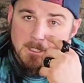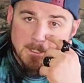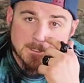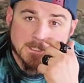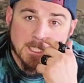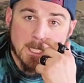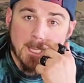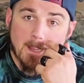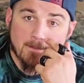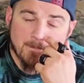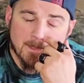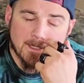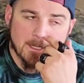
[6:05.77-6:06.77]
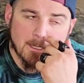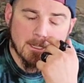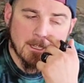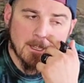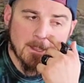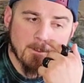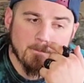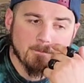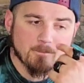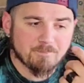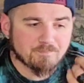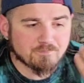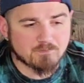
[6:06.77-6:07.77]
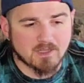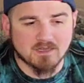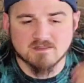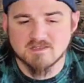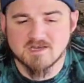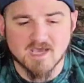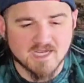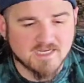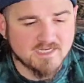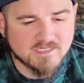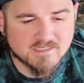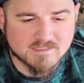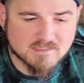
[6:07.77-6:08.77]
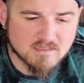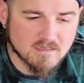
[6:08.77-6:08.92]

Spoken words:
Shit happened back in the 90s.